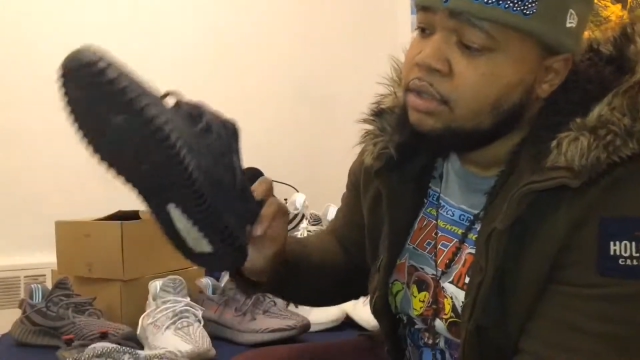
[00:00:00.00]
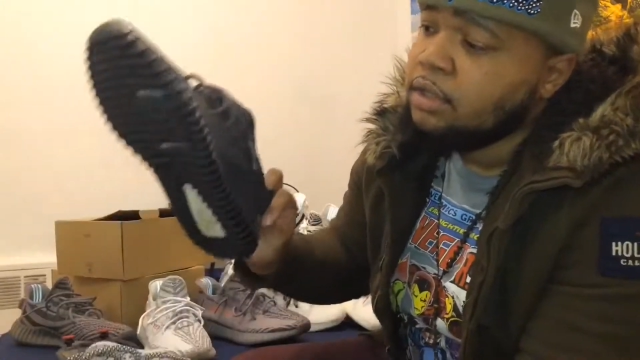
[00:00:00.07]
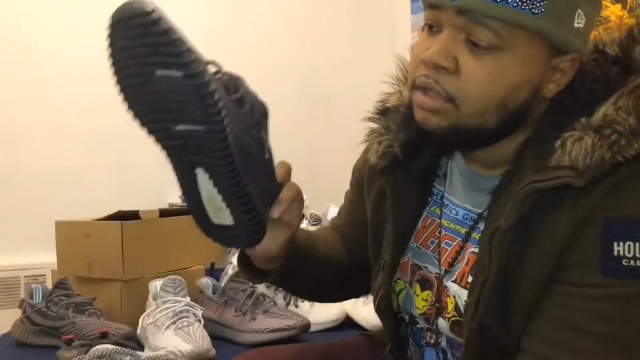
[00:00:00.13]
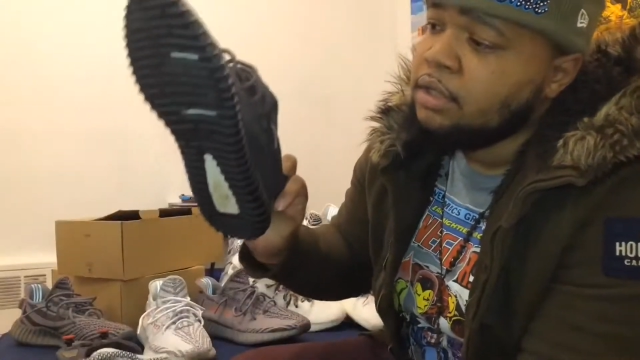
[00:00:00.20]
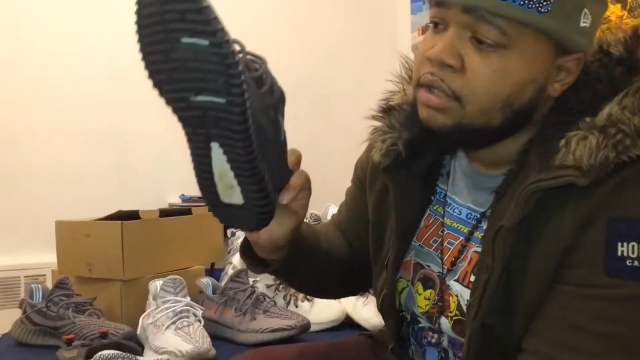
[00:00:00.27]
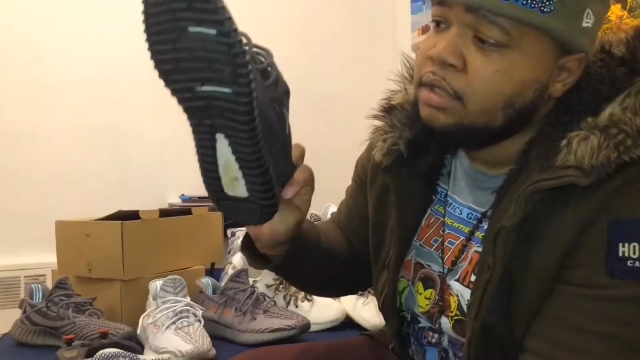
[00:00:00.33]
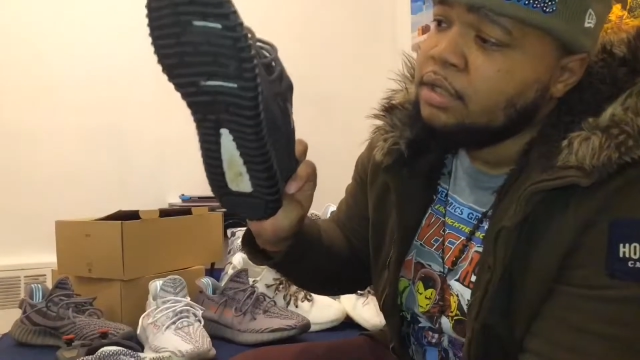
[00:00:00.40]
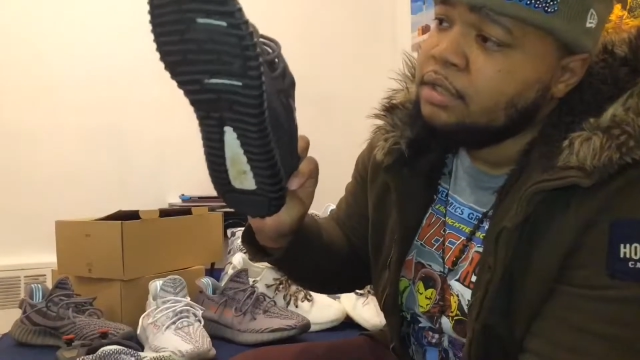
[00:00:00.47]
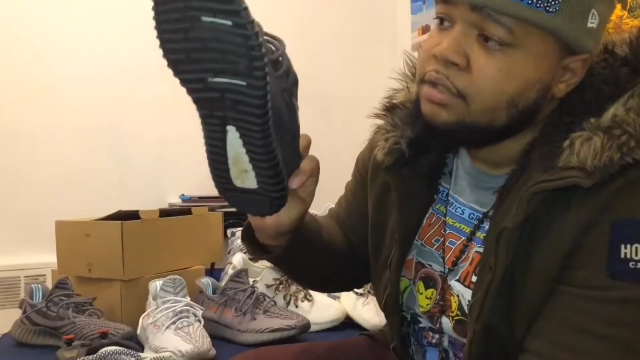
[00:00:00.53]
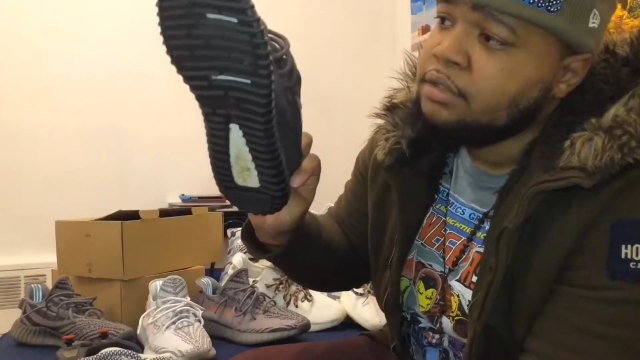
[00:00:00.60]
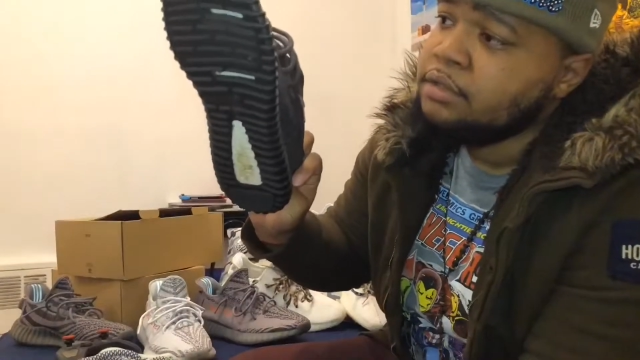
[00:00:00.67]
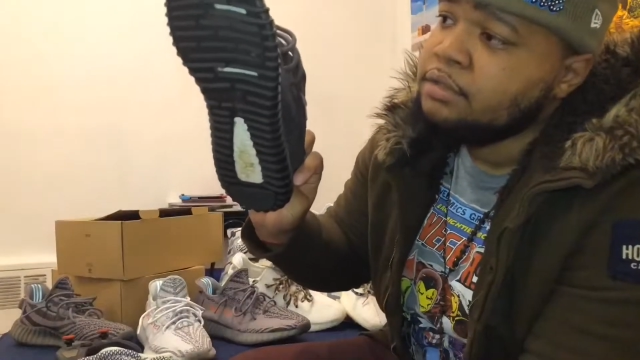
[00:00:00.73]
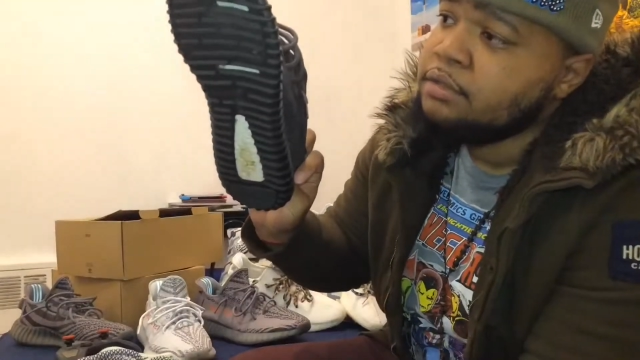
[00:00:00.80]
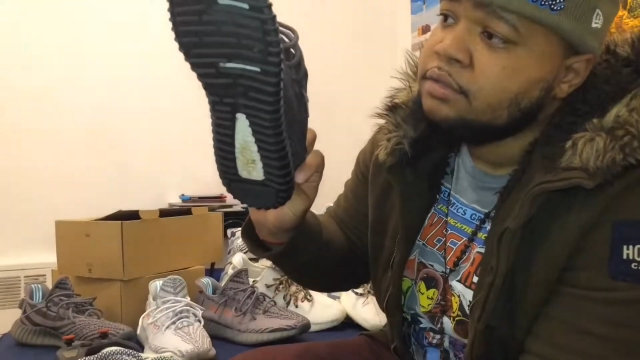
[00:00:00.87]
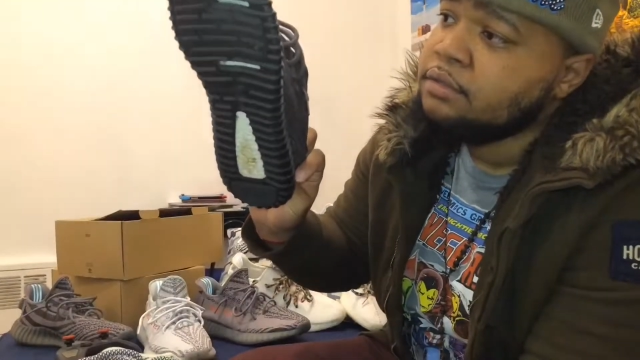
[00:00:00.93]

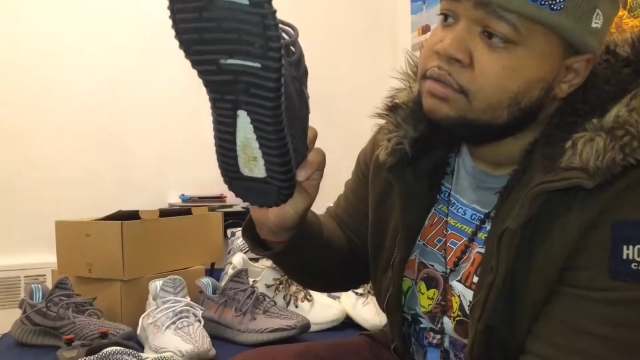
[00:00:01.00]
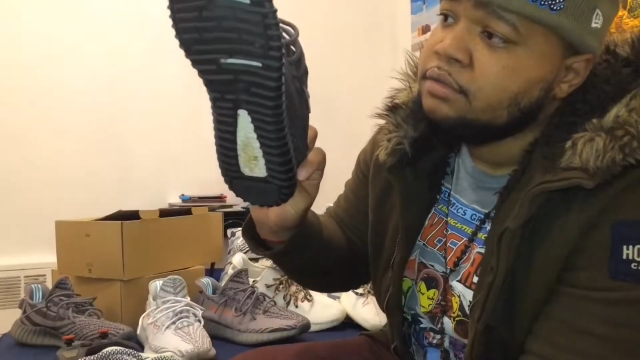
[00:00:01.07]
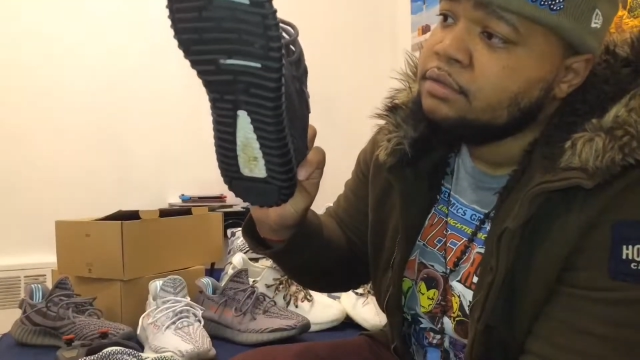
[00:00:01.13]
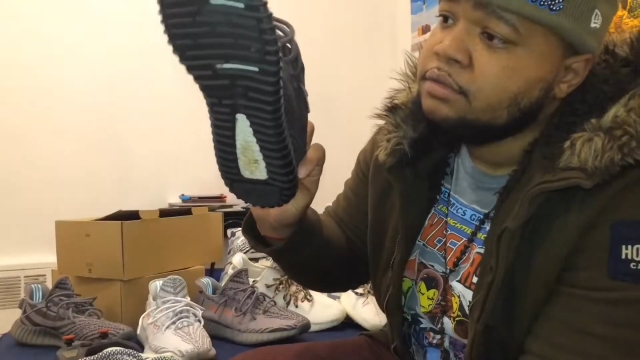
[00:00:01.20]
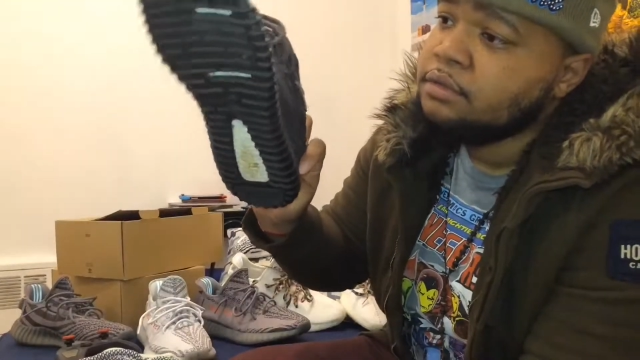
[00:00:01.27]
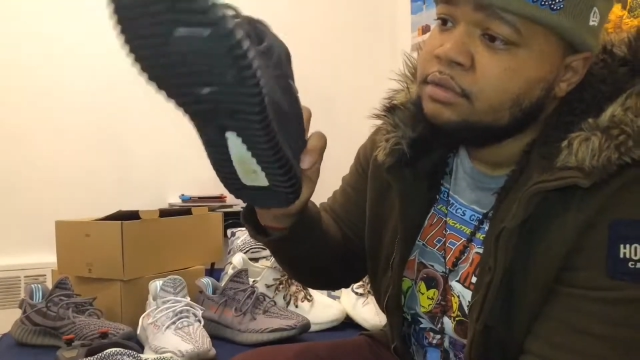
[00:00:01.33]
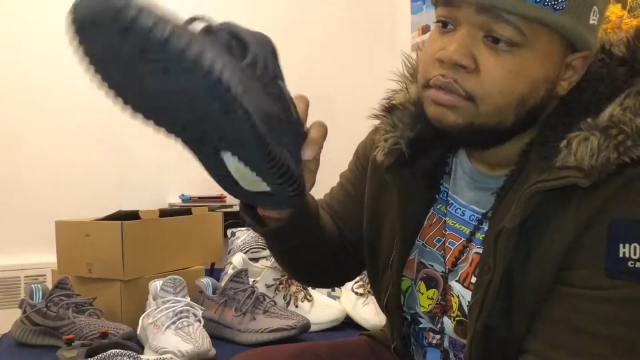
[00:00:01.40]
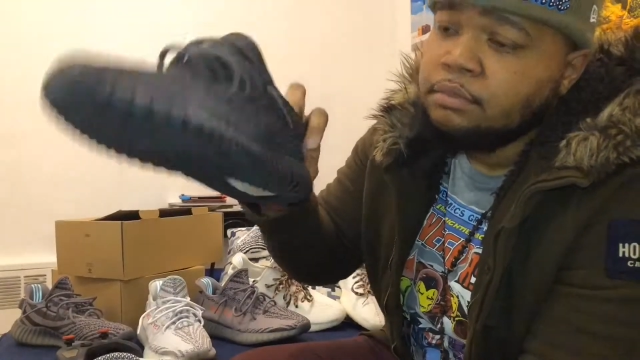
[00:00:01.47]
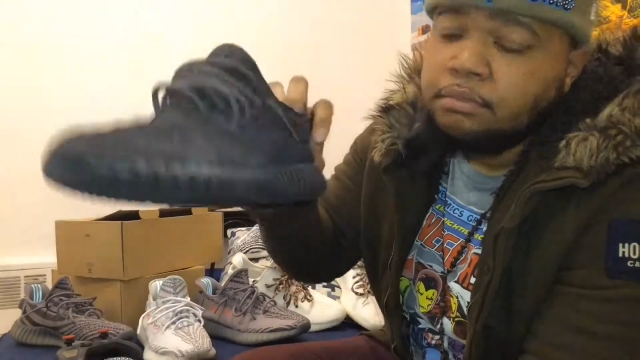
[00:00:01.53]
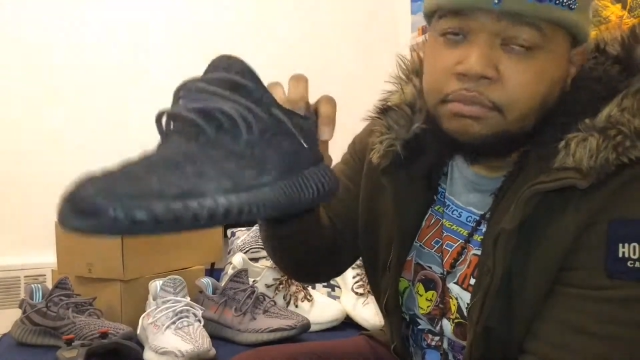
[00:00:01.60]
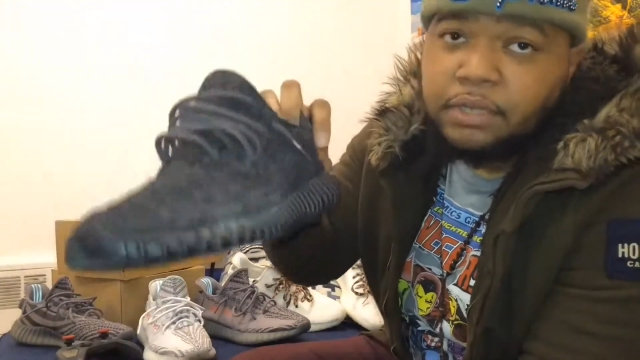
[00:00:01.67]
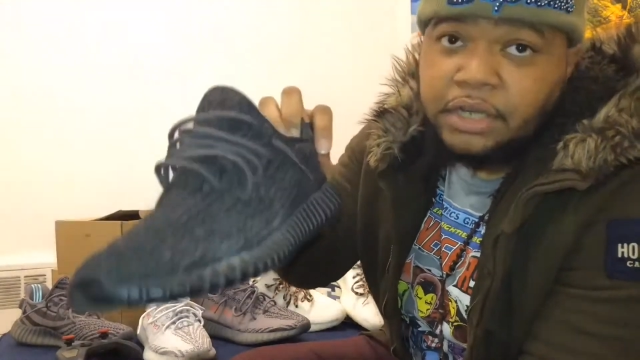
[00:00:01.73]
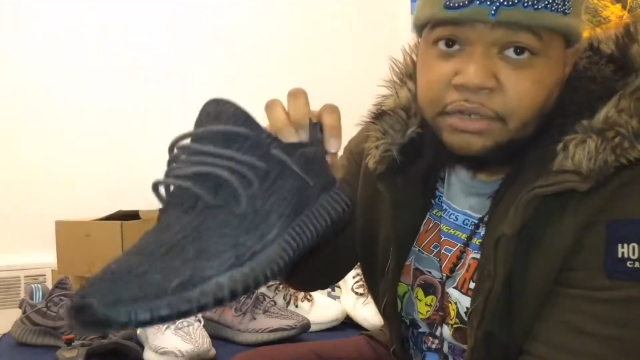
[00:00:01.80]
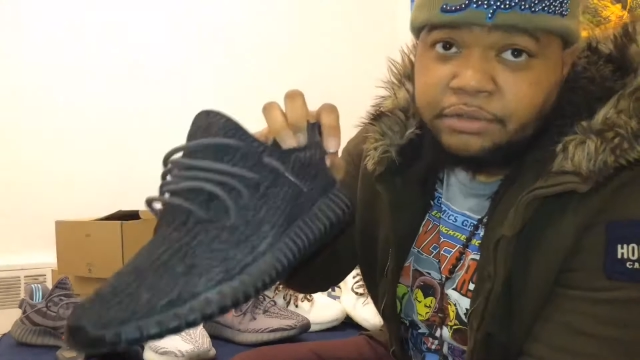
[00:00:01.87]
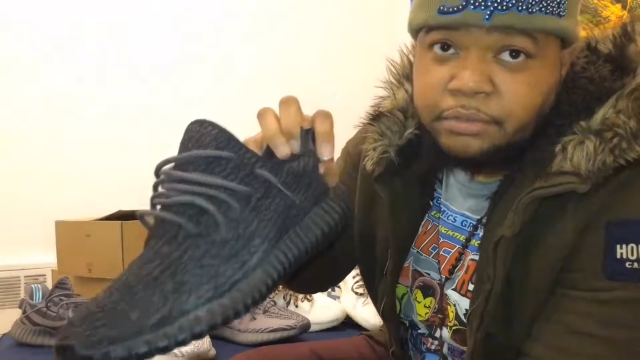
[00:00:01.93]
and
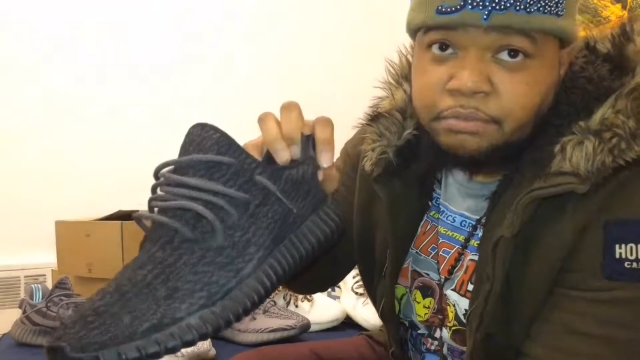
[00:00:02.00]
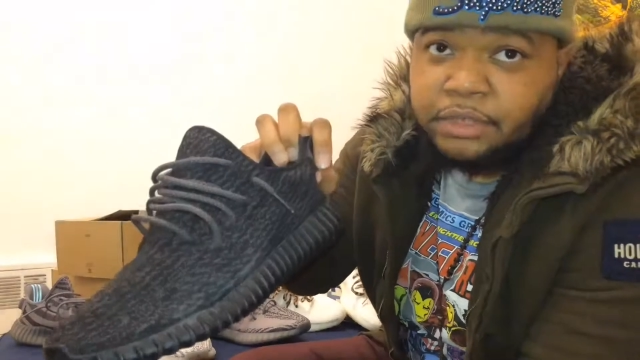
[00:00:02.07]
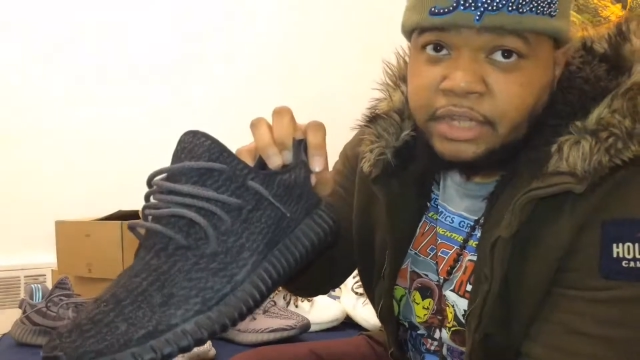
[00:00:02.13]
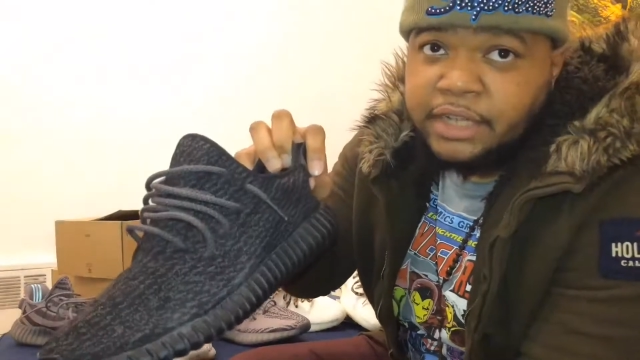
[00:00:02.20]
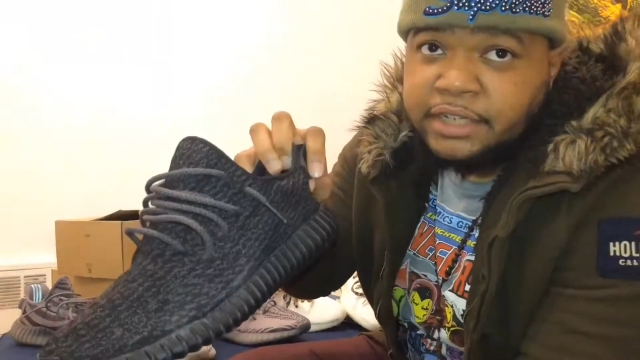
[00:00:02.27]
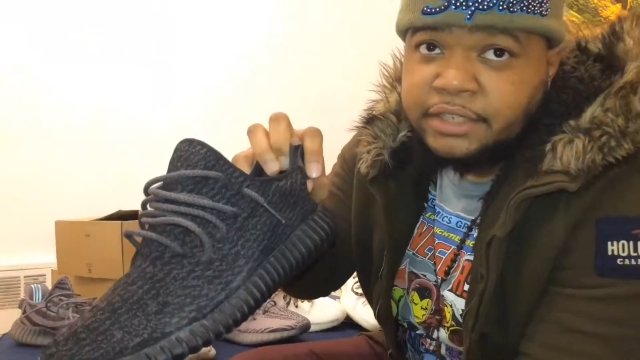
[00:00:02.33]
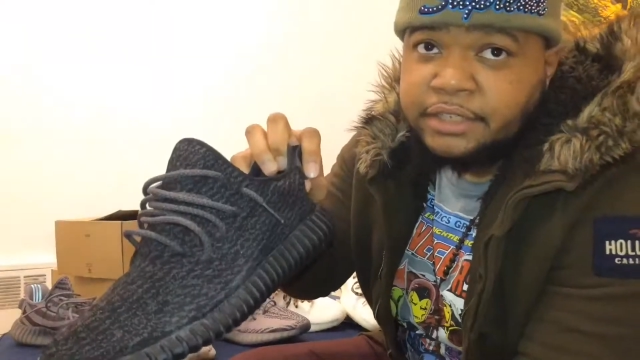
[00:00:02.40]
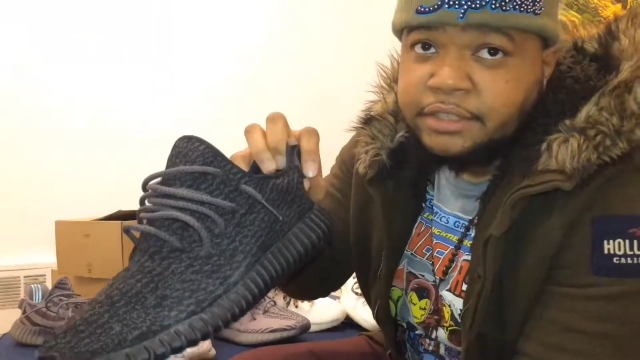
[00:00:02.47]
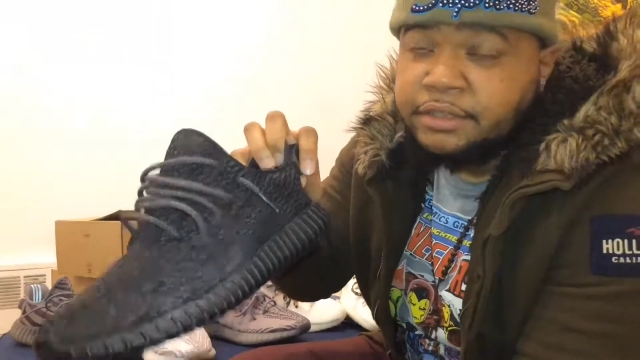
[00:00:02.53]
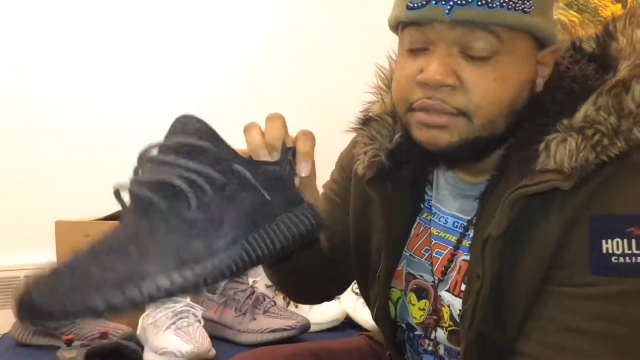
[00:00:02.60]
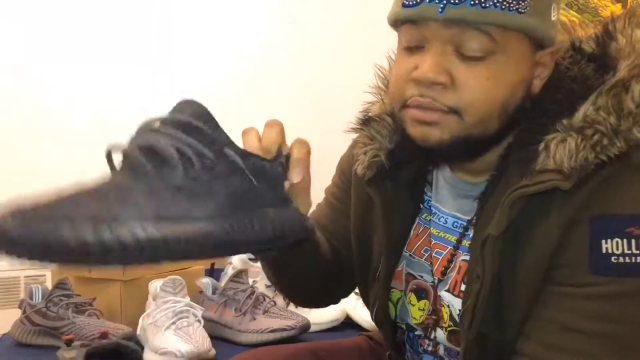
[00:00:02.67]
Pirate Black.